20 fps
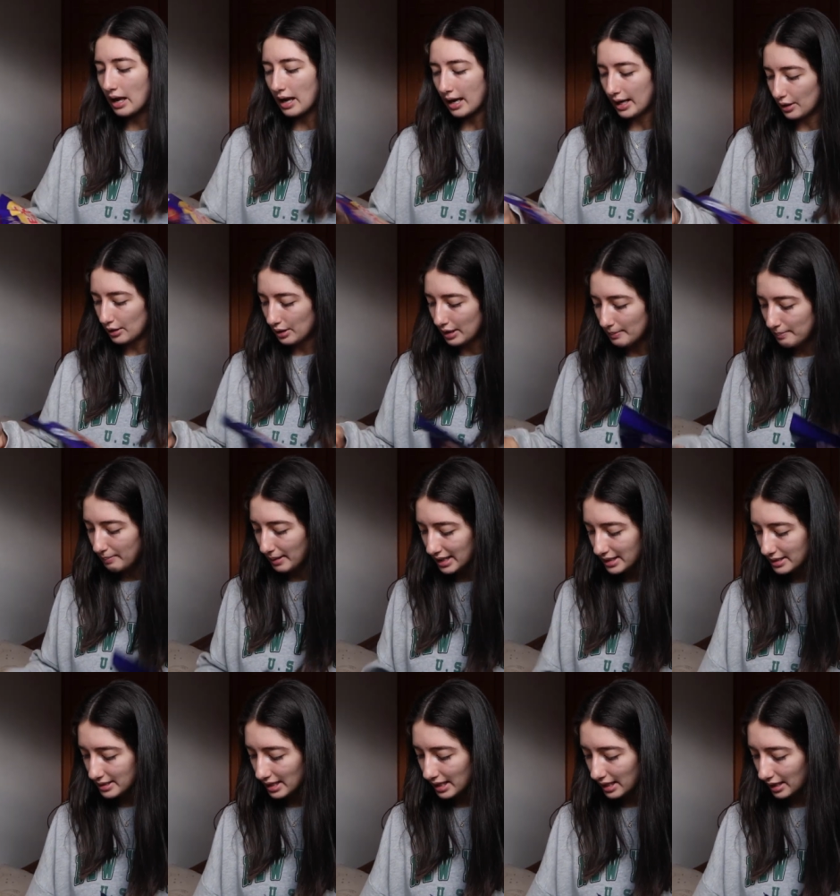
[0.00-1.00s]
I got a
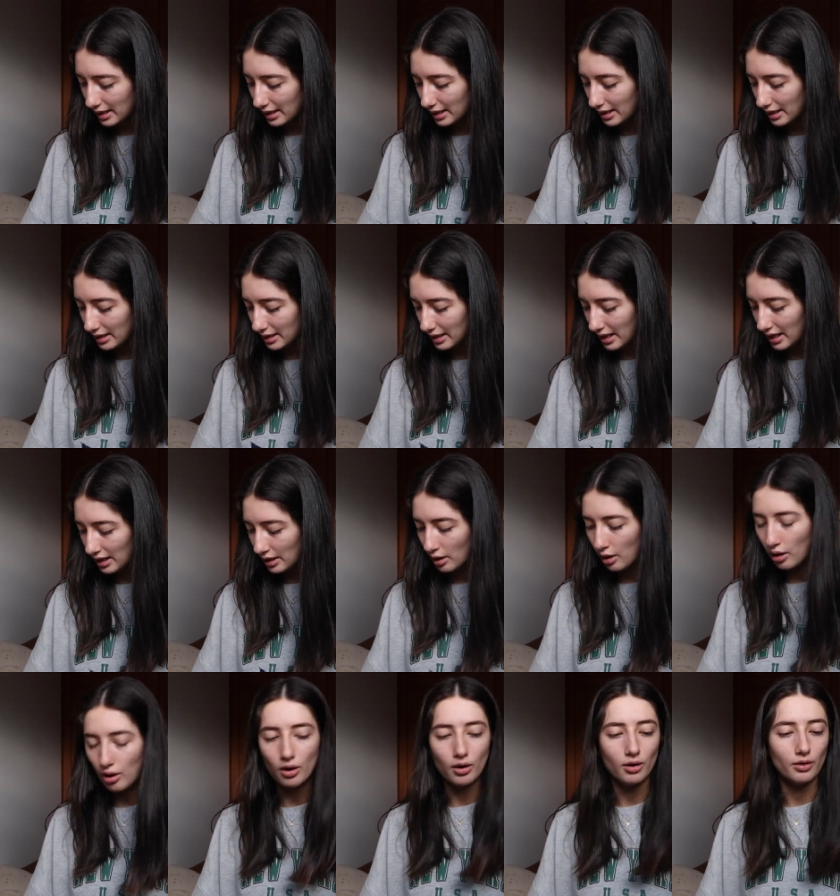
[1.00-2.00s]
basic thing
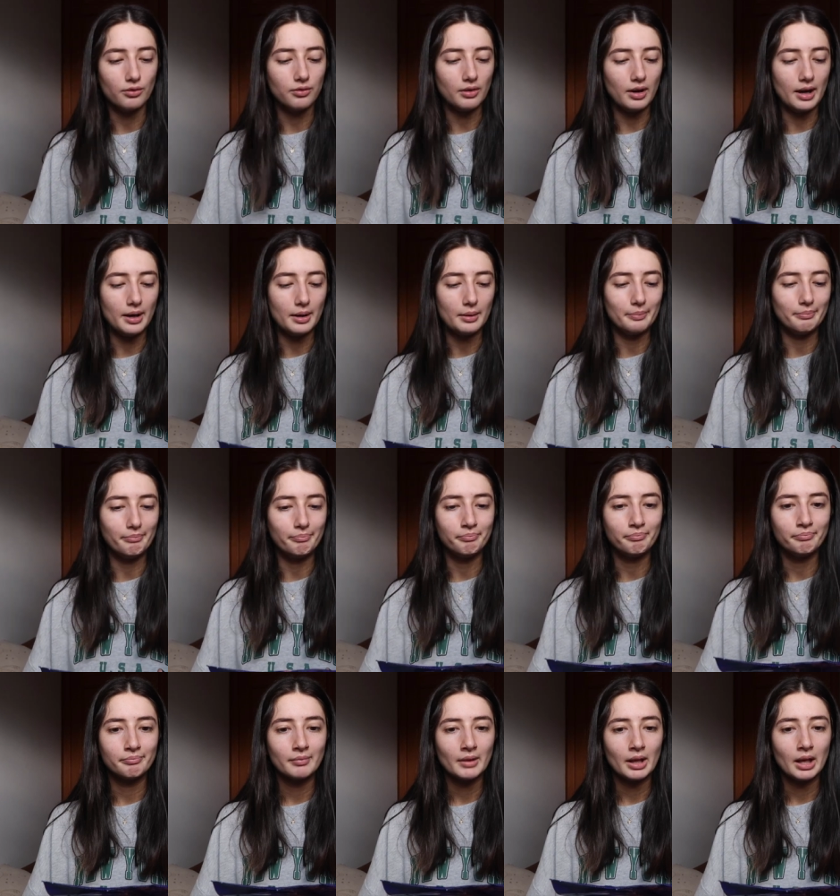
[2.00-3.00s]
of um,
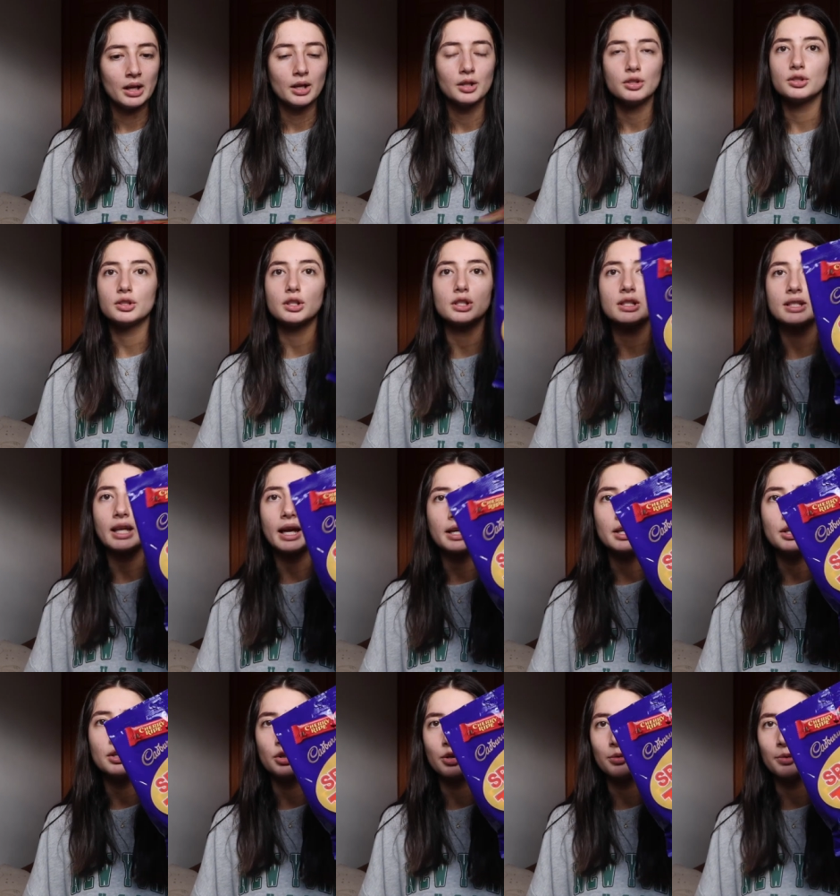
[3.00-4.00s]
just
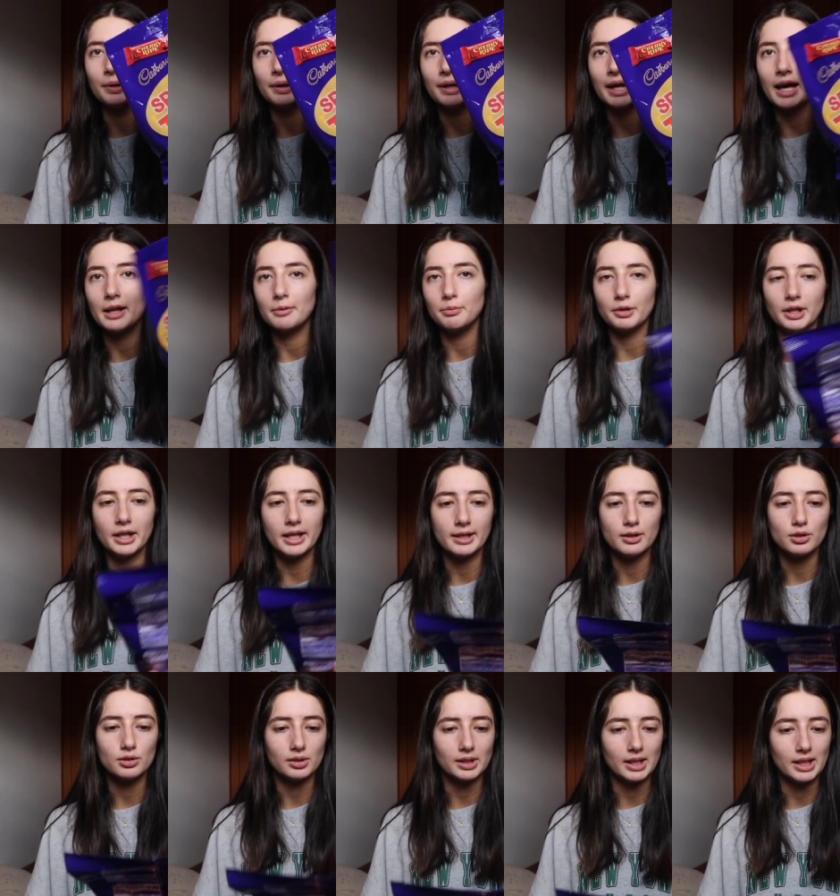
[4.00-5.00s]
like your normal Cadbury
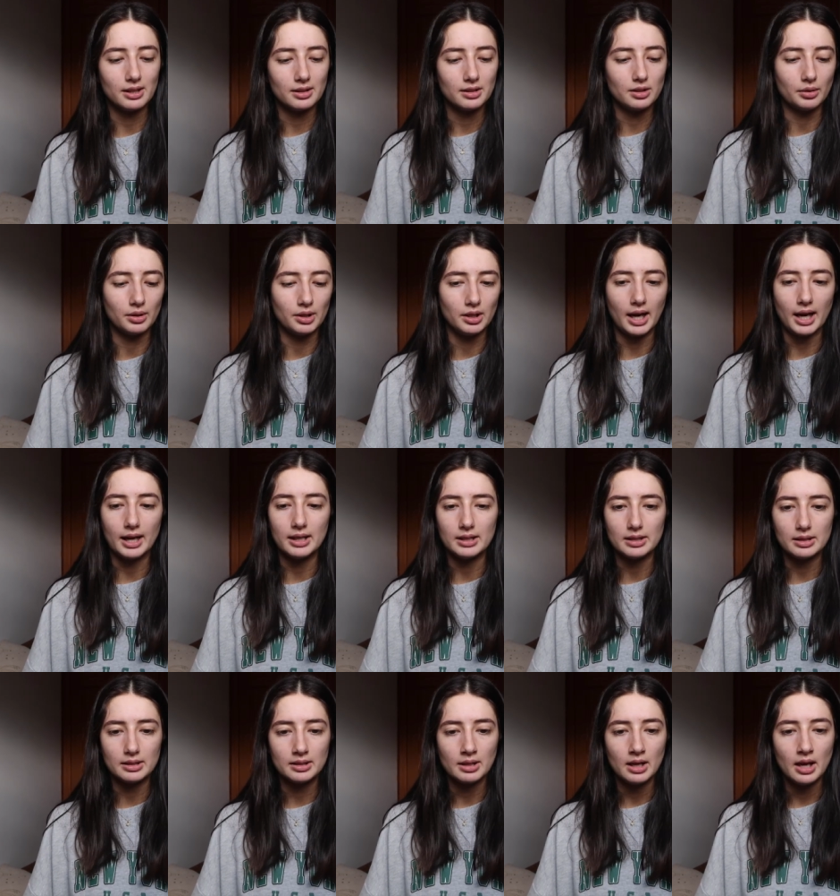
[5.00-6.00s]
treat. So it
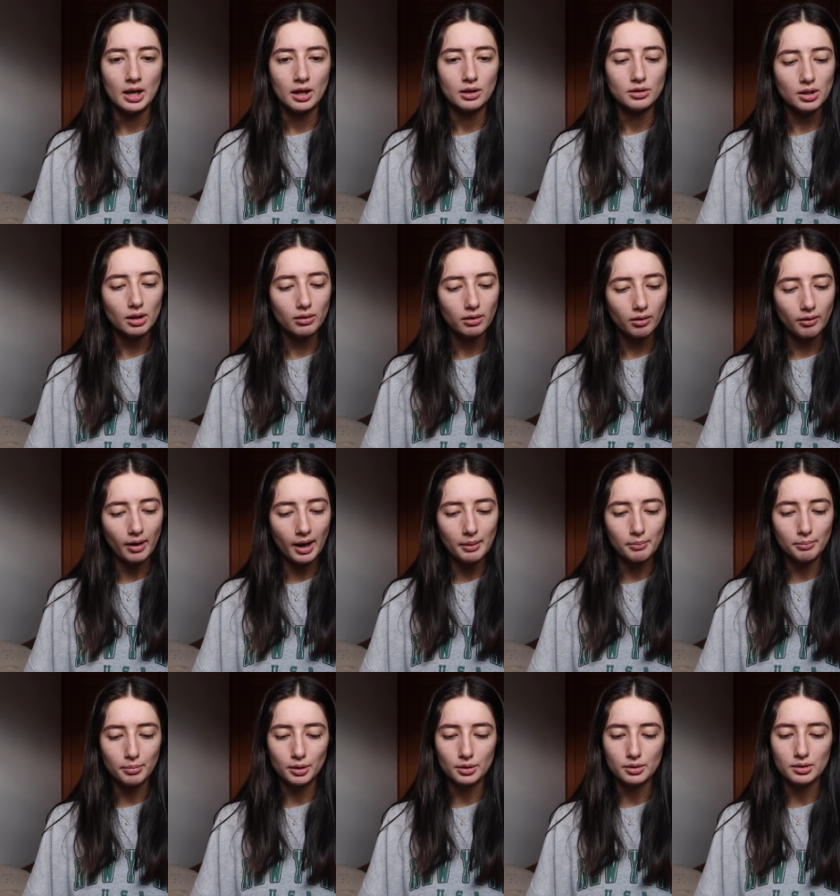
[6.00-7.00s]
has Cherry
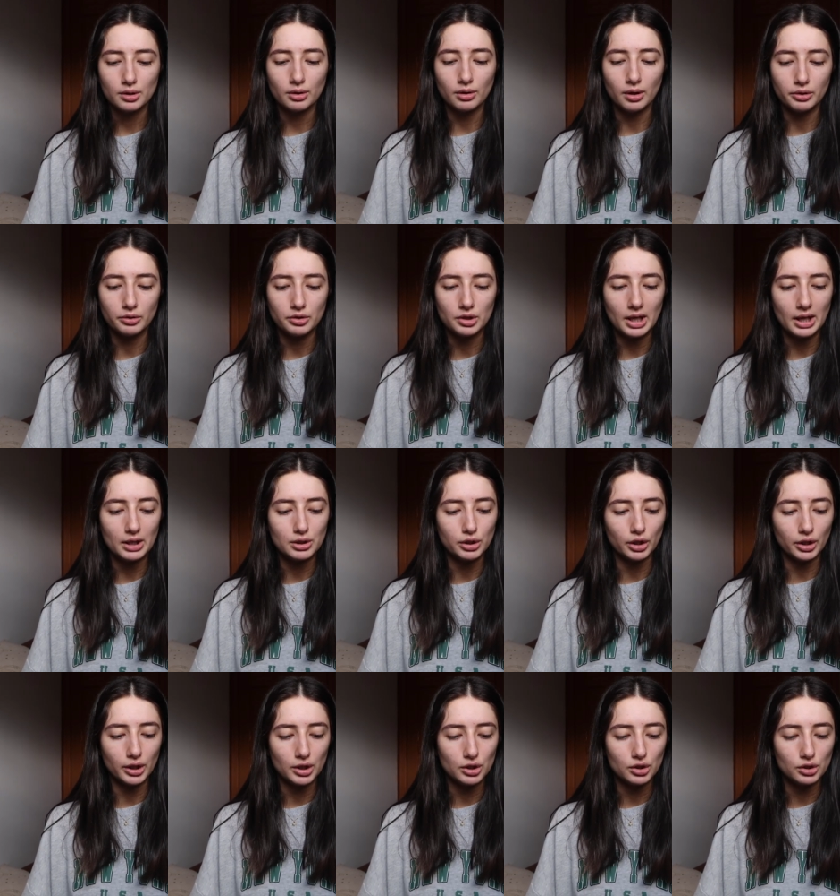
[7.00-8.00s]
Ripe, Boost, Crunchie and
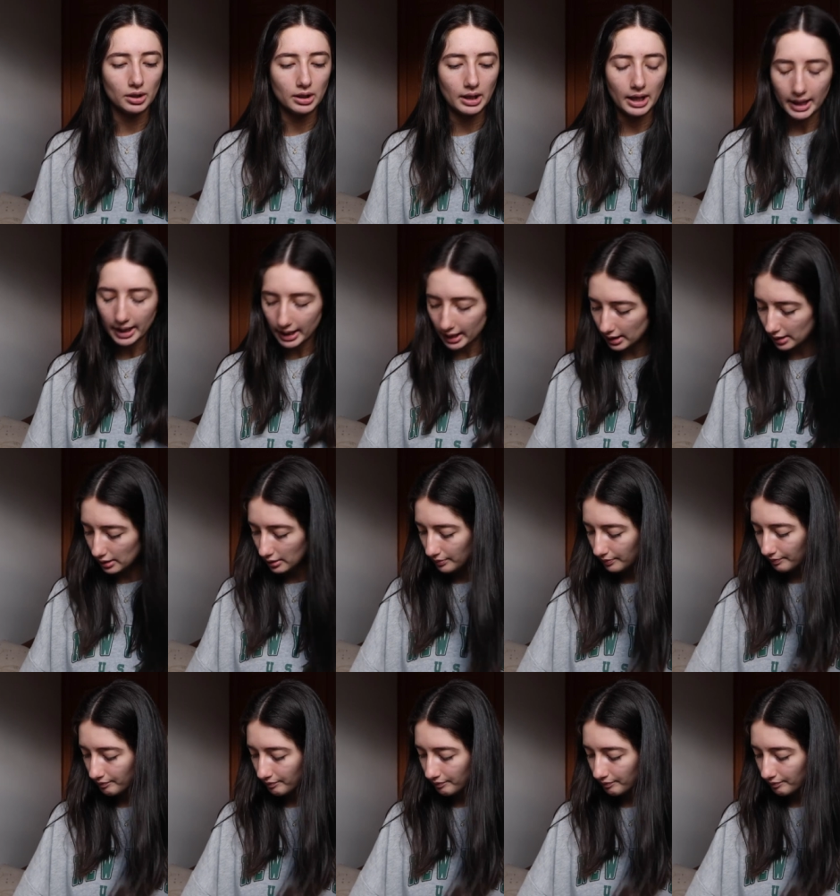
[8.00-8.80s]
Turkish Delight.